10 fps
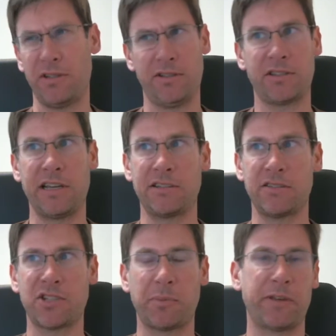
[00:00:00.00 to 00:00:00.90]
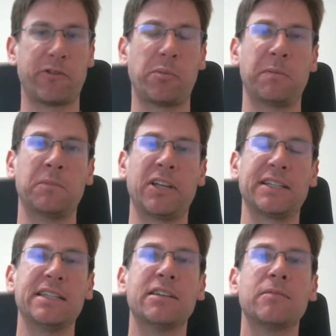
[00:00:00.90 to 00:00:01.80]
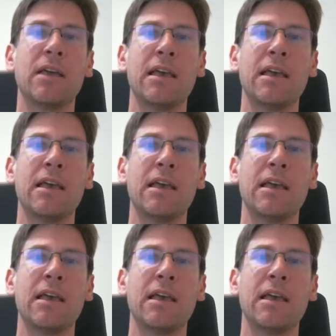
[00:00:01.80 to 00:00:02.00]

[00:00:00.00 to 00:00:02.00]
In this case, it's something from LinkedIn,